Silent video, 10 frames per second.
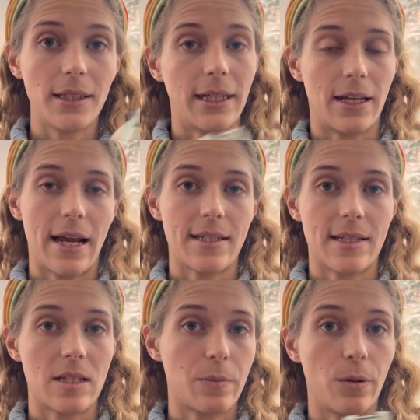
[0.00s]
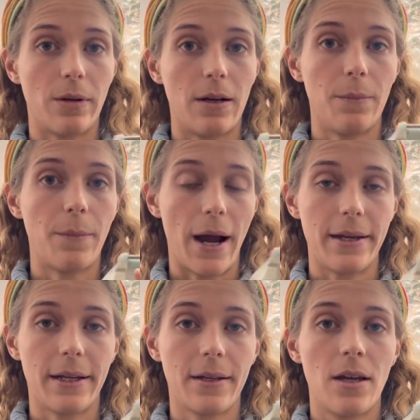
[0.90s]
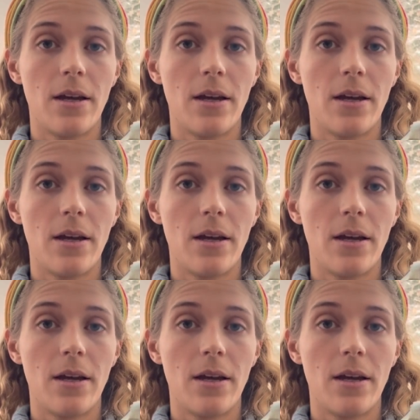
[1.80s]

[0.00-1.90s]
like an SNS profile binding.